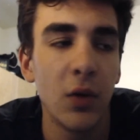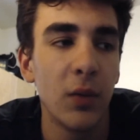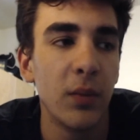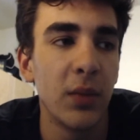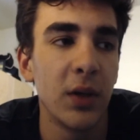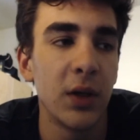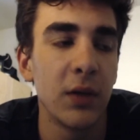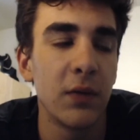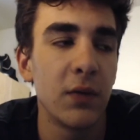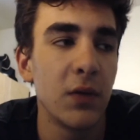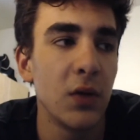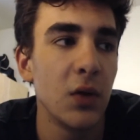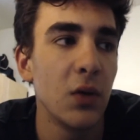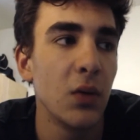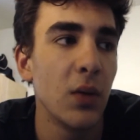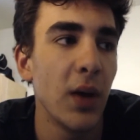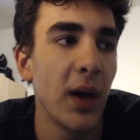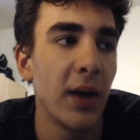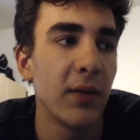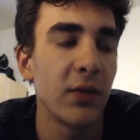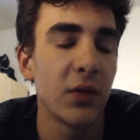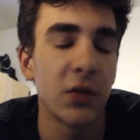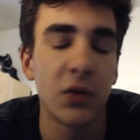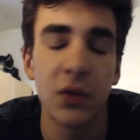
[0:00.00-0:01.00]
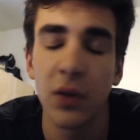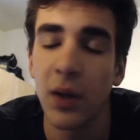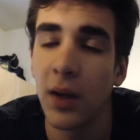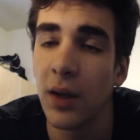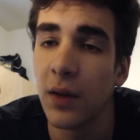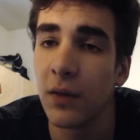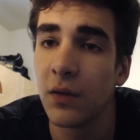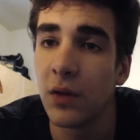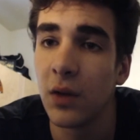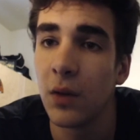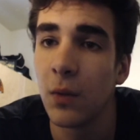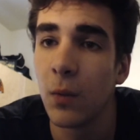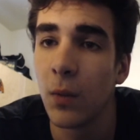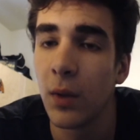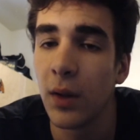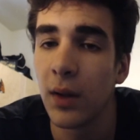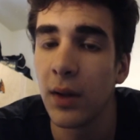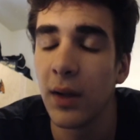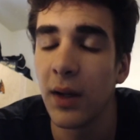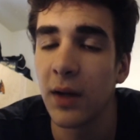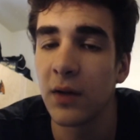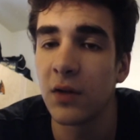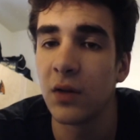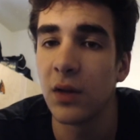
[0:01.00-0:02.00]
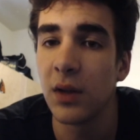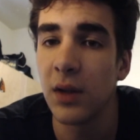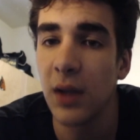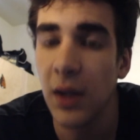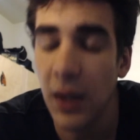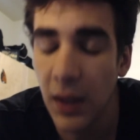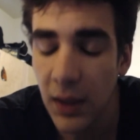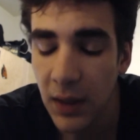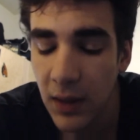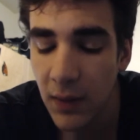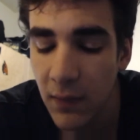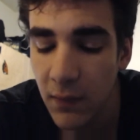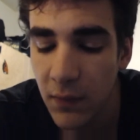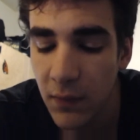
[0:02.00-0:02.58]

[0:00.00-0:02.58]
But if you have a strategy where it actually can get